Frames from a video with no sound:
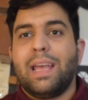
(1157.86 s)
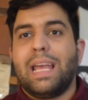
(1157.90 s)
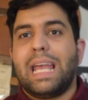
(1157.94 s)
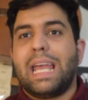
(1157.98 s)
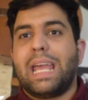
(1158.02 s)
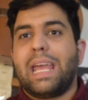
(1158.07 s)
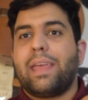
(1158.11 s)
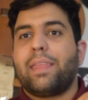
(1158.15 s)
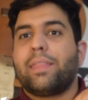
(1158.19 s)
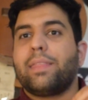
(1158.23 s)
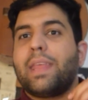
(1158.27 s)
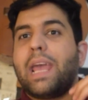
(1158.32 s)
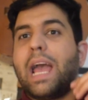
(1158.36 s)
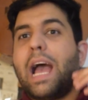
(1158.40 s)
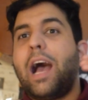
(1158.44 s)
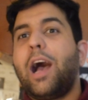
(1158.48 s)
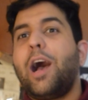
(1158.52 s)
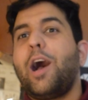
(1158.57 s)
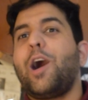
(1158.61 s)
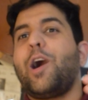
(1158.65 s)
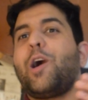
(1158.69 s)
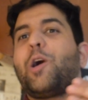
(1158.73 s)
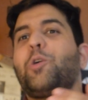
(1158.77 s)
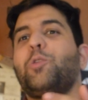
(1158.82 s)
And
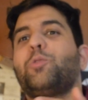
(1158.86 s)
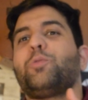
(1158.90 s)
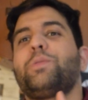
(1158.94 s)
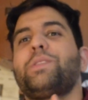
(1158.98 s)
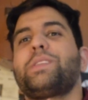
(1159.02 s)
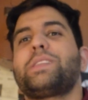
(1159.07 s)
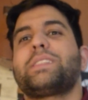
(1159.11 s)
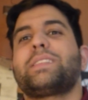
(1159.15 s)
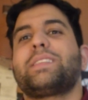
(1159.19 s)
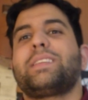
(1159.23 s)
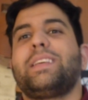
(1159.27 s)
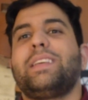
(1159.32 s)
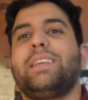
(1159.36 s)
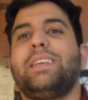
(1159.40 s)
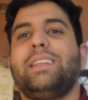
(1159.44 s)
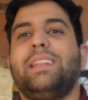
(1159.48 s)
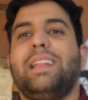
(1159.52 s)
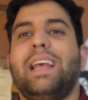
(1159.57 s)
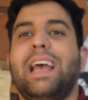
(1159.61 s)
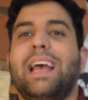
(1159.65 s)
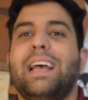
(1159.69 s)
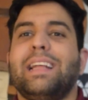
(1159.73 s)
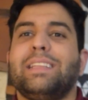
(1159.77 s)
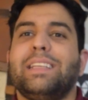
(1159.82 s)
now we see
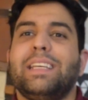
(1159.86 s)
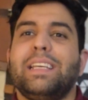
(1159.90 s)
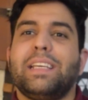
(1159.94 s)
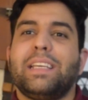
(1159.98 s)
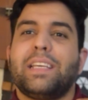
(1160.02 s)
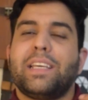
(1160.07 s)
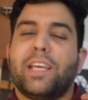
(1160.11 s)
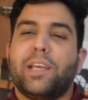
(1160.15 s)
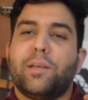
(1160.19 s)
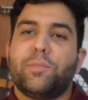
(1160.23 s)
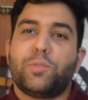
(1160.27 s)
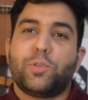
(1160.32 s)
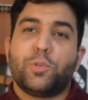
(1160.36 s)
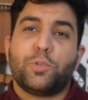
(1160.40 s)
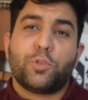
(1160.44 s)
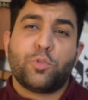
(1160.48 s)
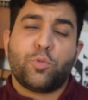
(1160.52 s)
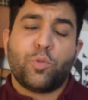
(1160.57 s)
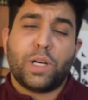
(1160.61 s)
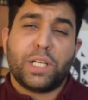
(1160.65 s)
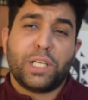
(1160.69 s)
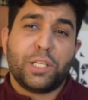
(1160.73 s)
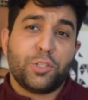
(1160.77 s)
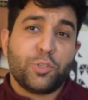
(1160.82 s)
that it came to
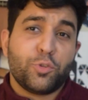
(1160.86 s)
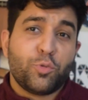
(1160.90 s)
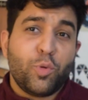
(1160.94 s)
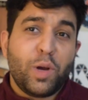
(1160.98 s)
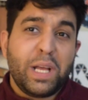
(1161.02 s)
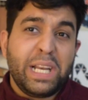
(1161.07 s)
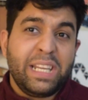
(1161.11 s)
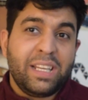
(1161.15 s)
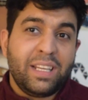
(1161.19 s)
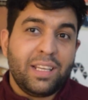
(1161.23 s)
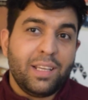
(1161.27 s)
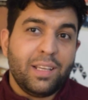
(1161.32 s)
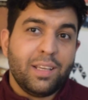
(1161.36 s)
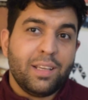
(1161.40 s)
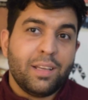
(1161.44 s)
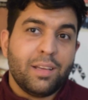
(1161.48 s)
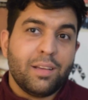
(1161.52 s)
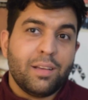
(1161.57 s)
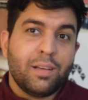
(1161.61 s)
2020